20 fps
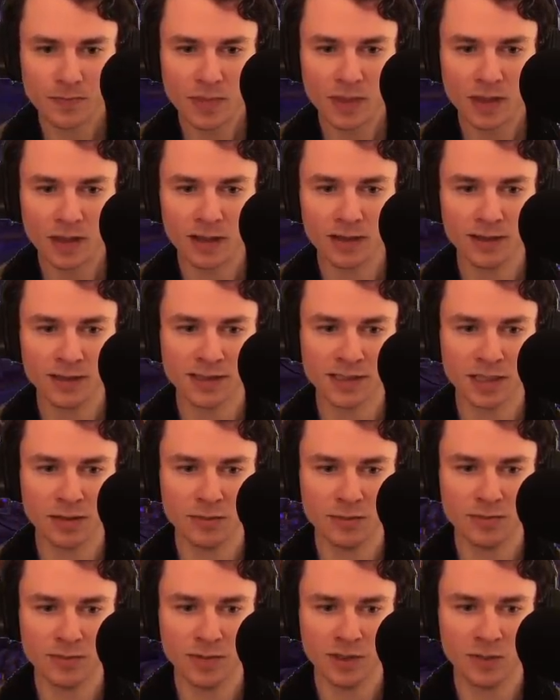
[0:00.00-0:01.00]
at least
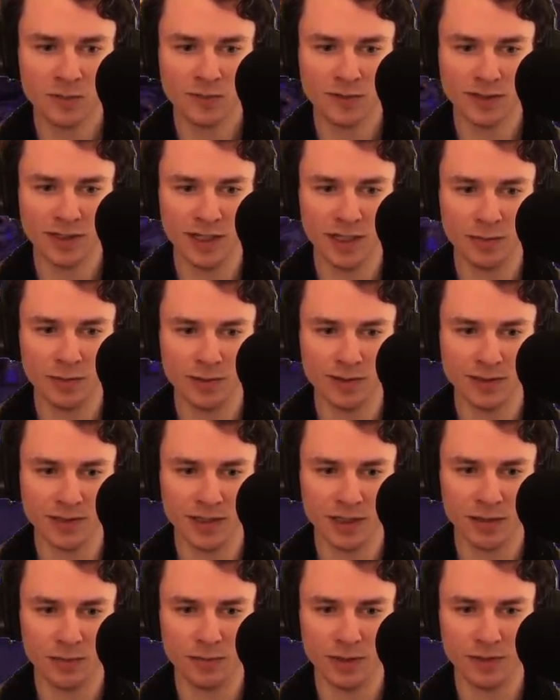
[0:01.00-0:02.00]
I'm hopefully able to
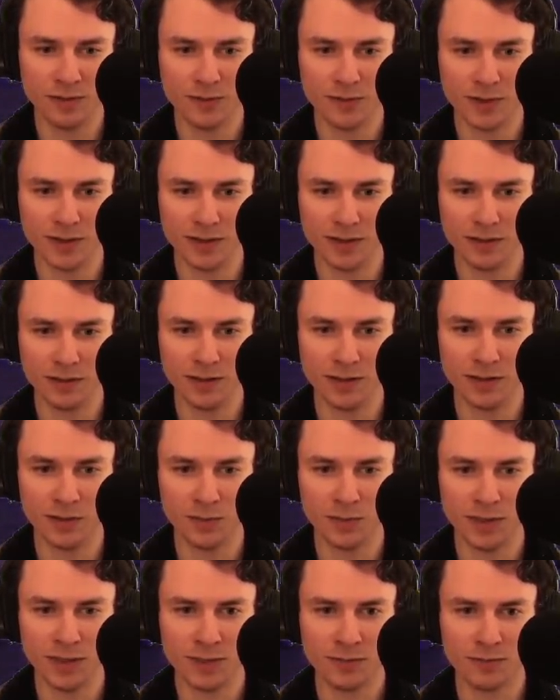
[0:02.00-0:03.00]
help my friend a little
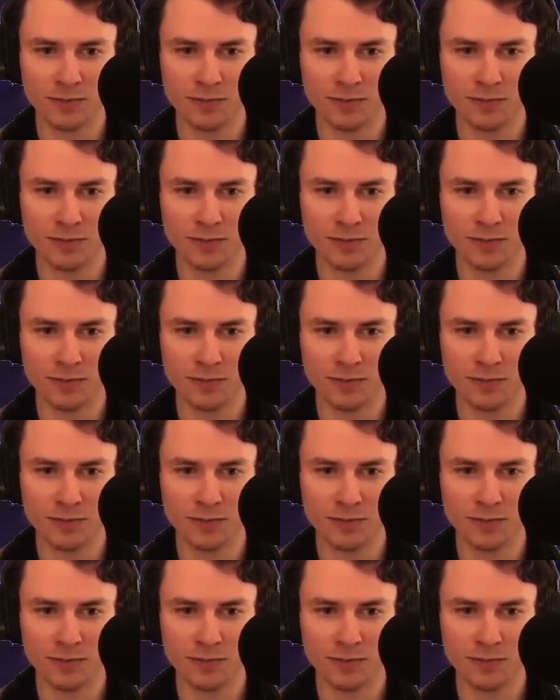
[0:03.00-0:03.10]
bit.